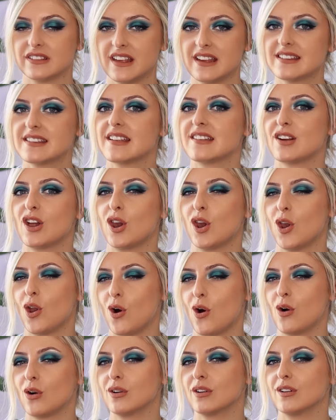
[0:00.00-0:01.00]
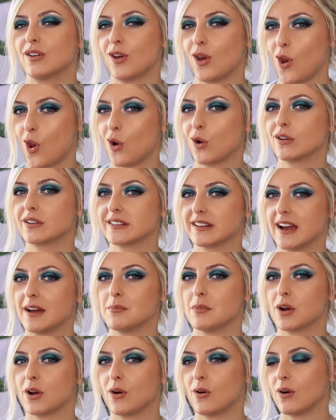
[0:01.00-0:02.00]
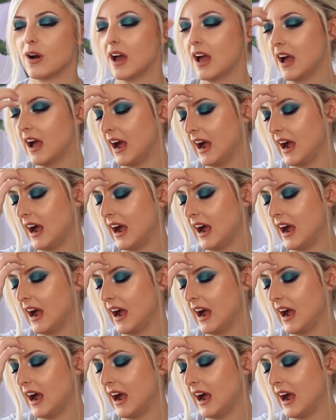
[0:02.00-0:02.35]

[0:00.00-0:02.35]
This is a long, long time ago.